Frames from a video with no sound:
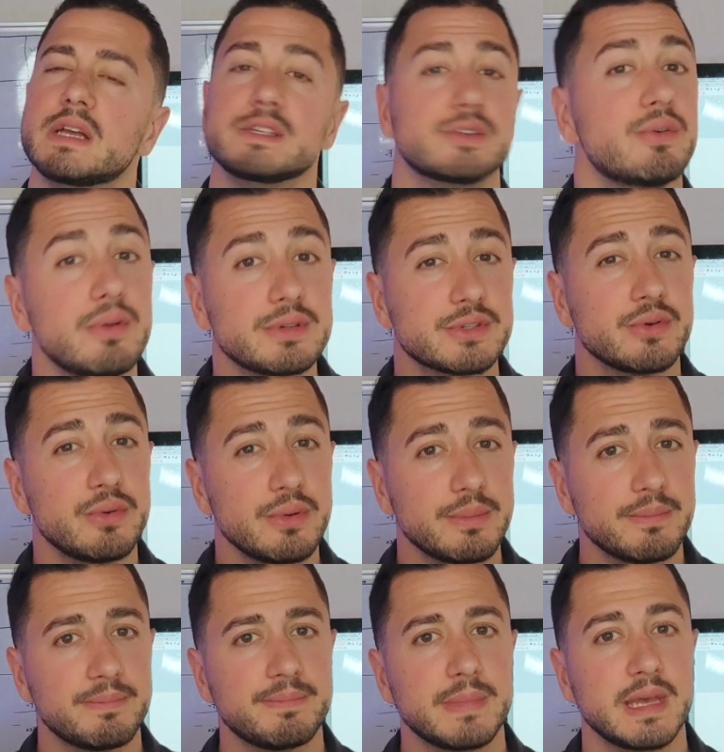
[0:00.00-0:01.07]
So
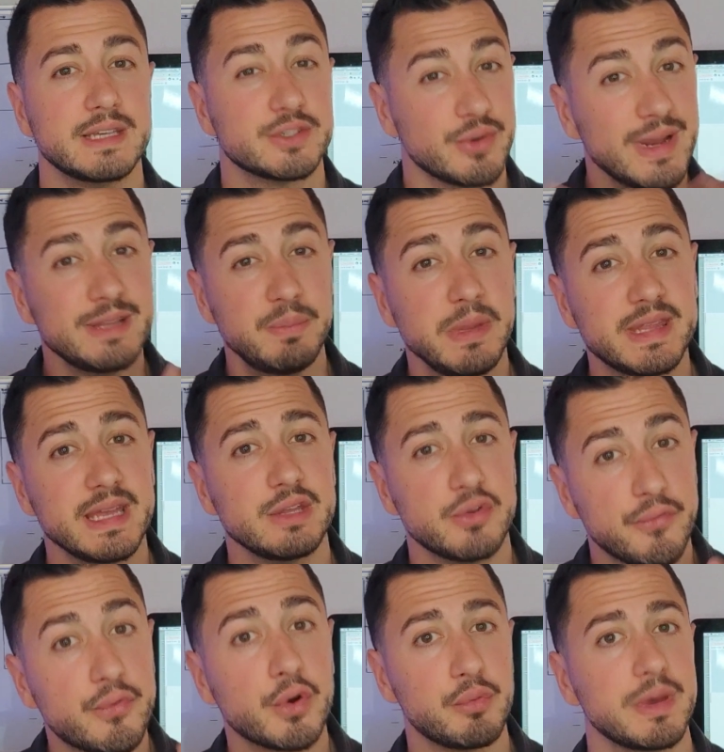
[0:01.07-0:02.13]
let me take
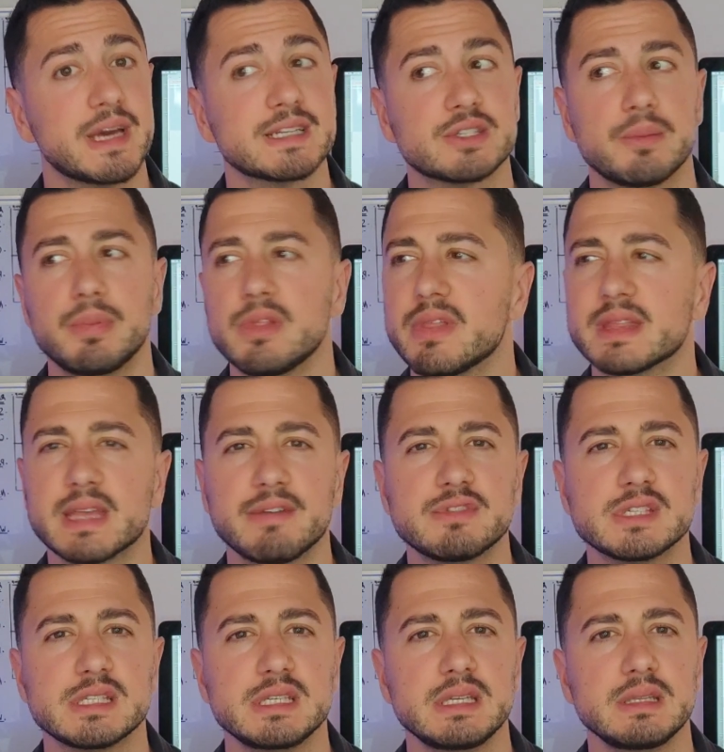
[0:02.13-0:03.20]
the following example that I've
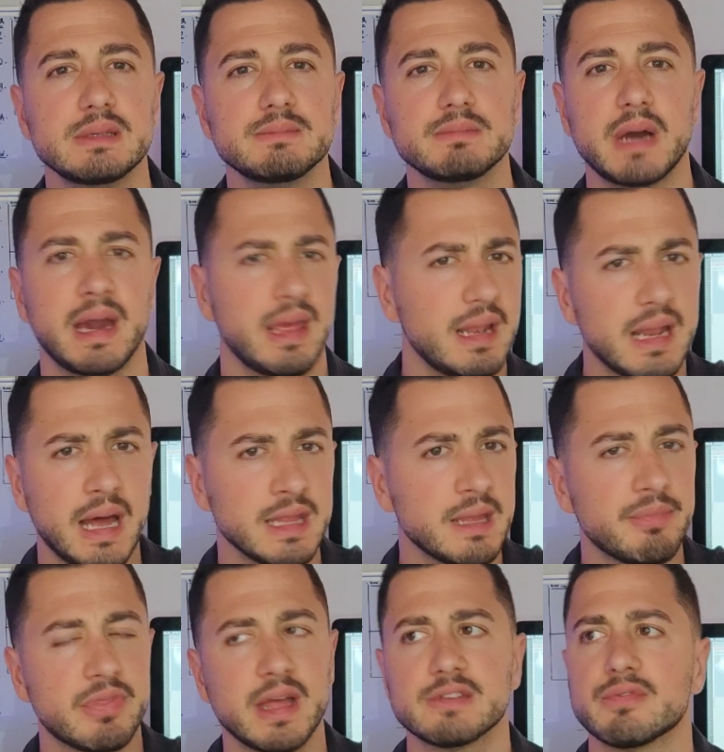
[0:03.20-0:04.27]
seen. I
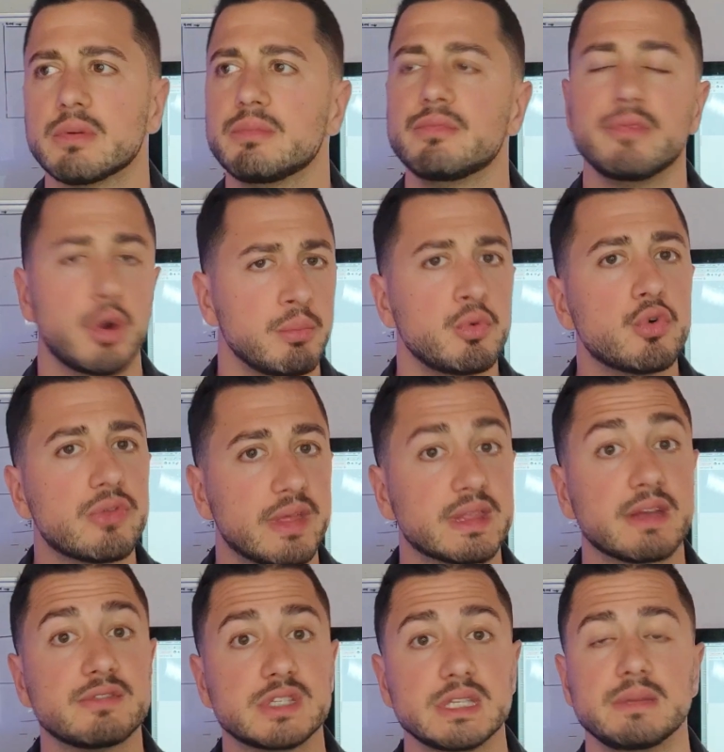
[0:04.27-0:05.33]
adapt that from a book
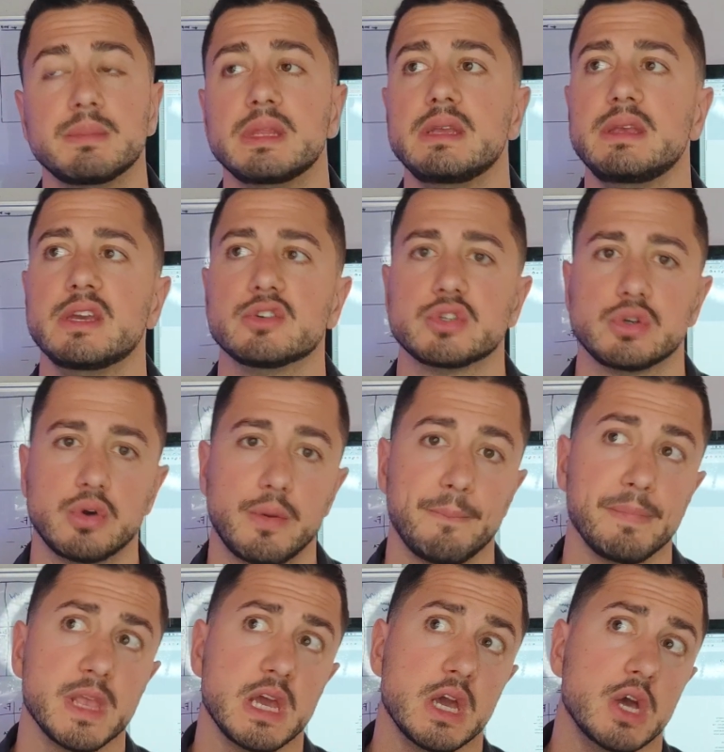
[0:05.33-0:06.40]
that I've seen many years ago.
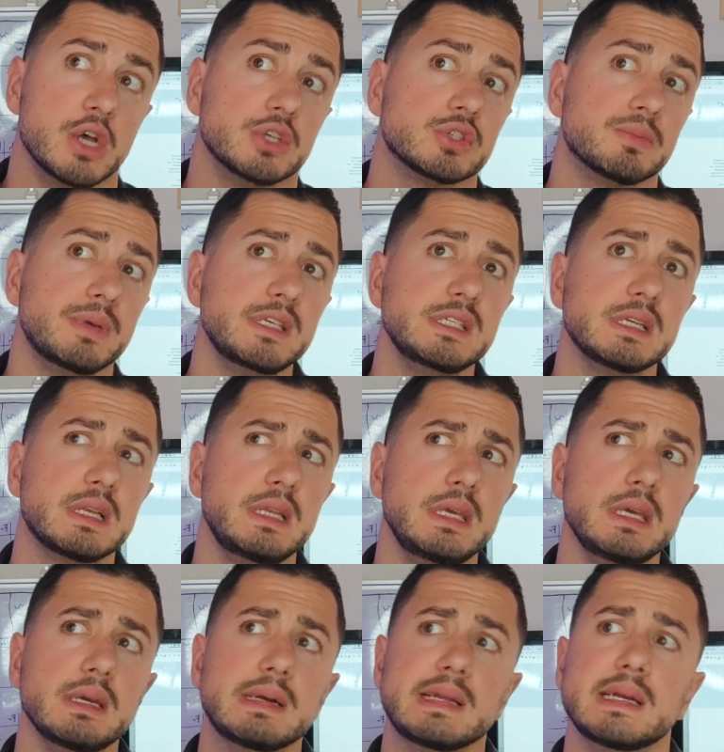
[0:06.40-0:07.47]
So
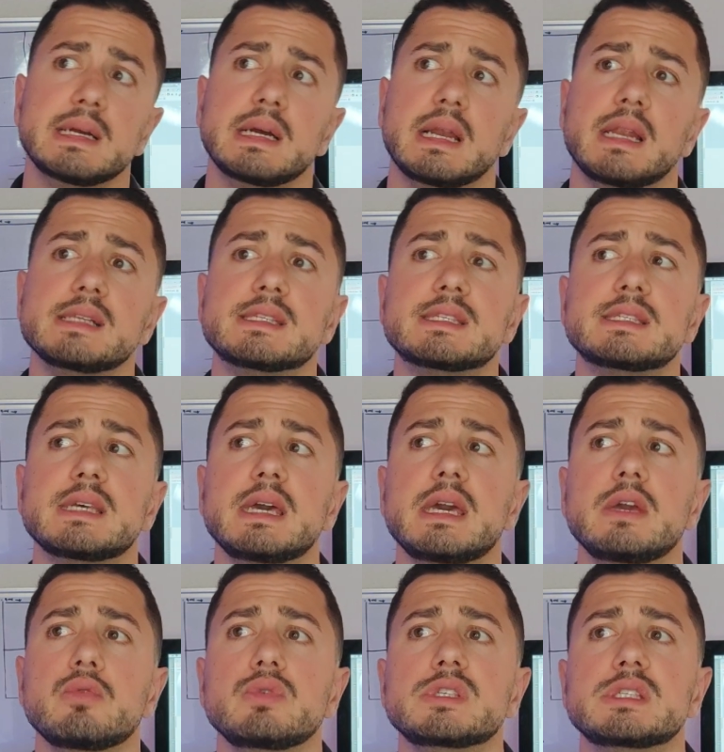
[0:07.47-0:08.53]
basically, let's
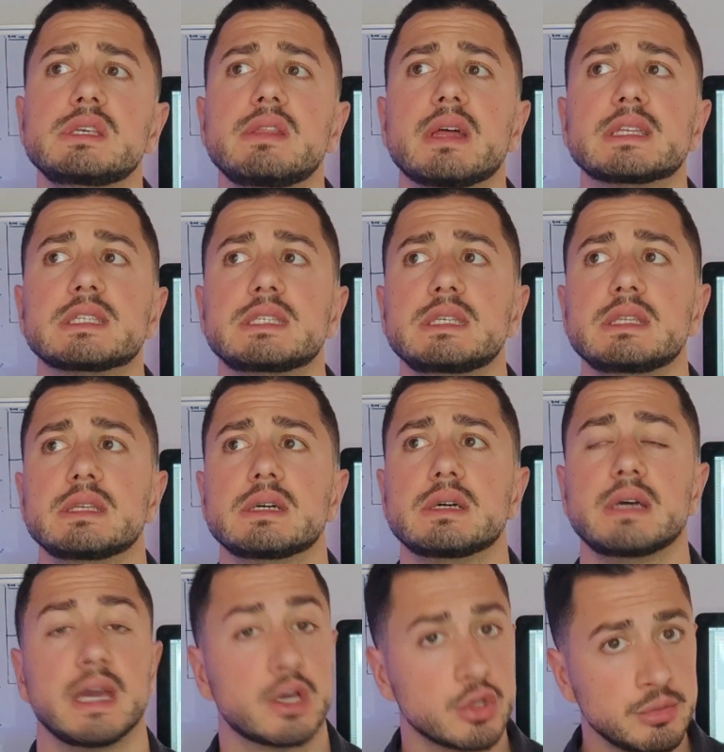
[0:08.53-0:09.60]
say we see that in
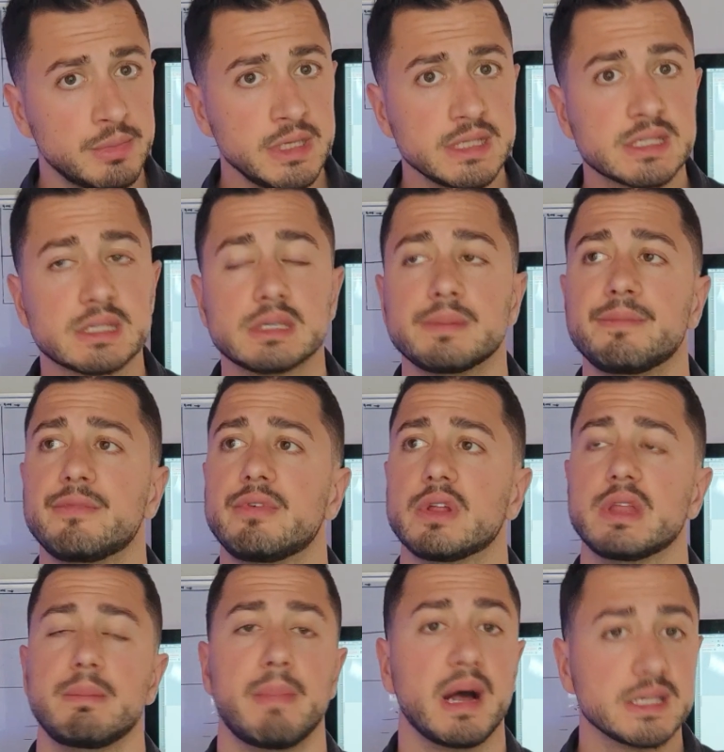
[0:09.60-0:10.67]
economics, for
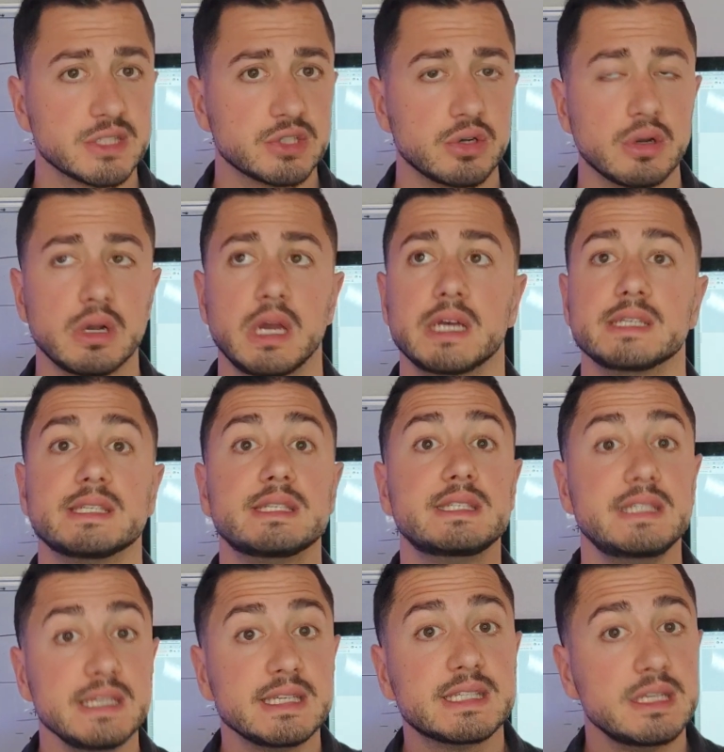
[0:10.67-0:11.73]
the master,
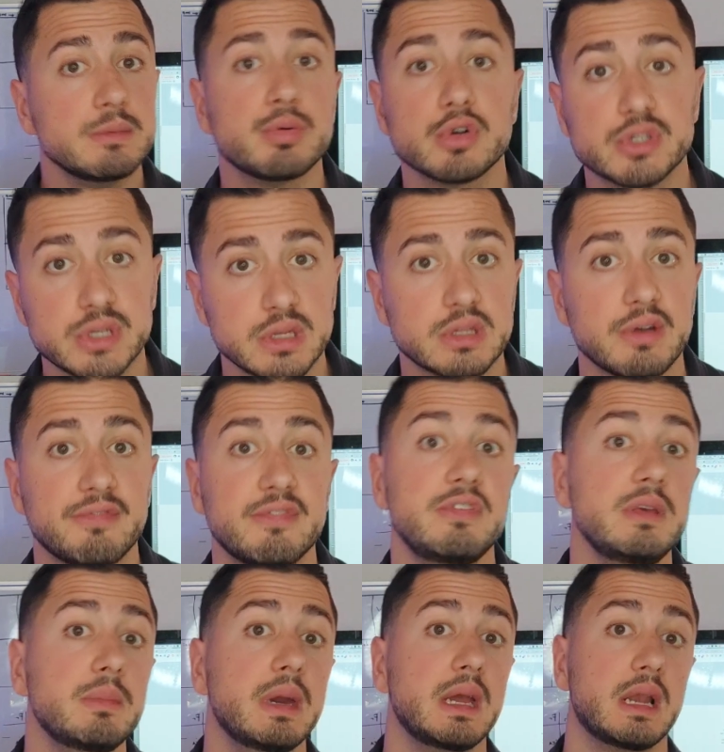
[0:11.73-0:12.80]
60% of
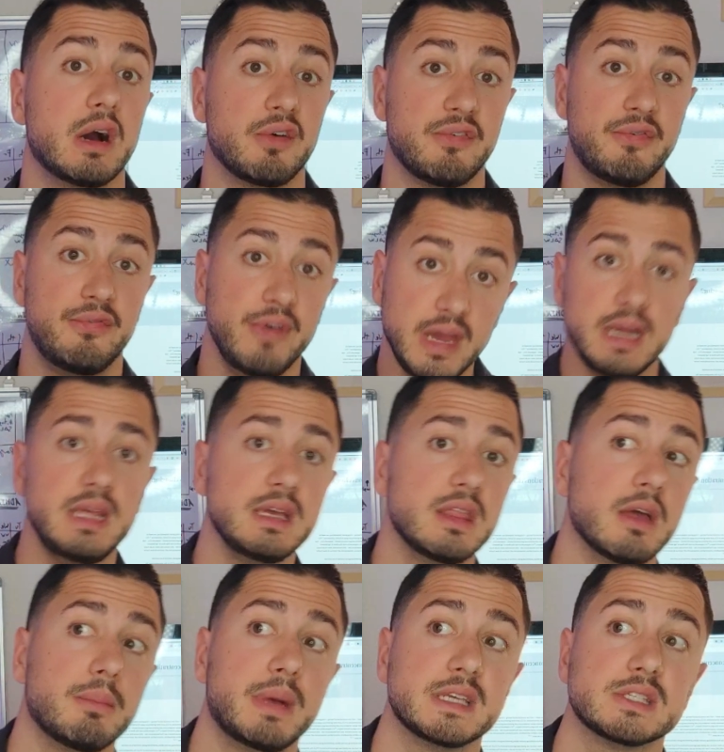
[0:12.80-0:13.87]
female are failing
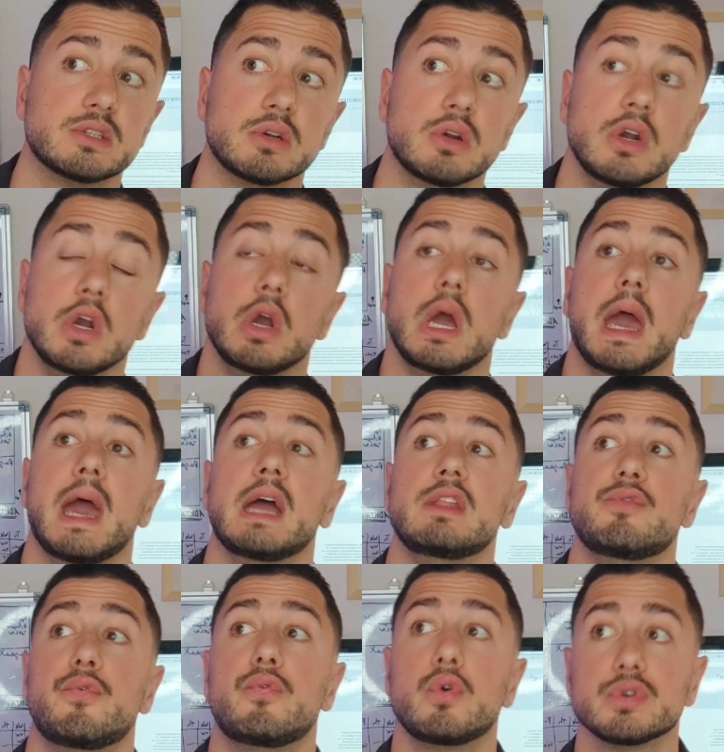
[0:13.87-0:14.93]
their master,
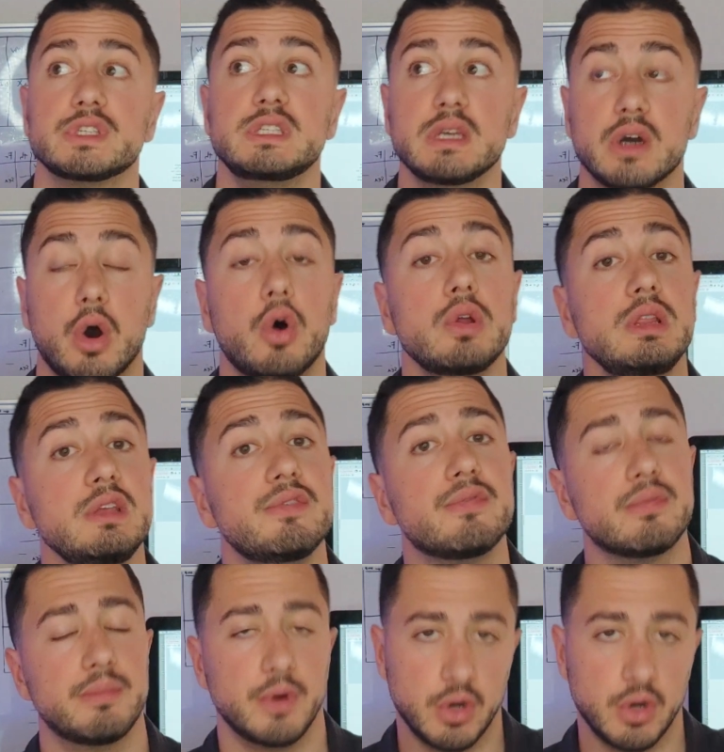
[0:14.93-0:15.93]
and only